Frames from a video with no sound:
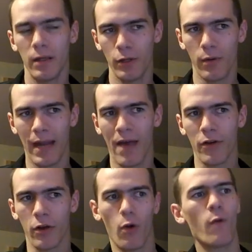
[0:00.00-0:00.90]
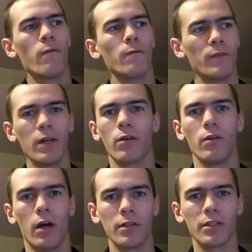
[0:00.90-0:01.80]
You can have it go
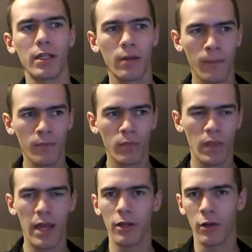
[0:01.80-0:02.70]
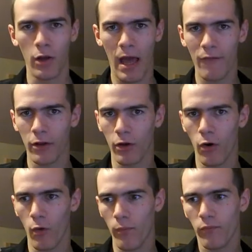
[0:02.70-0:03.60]
vehicle hunting, and you can have it
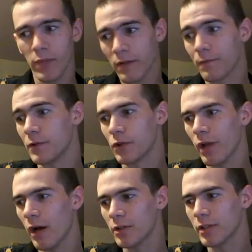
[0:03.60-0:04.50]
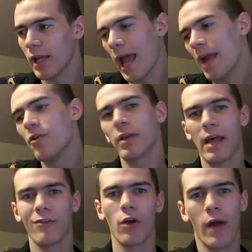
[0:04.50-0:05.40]
go infantry hunting, and you can
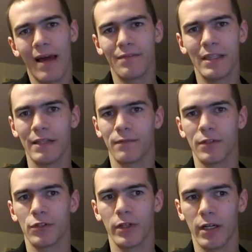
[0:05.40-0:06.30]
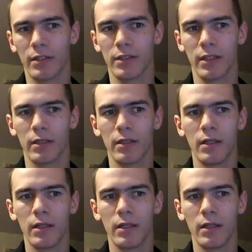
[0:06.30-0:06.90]
have it go heavy infantry hunting.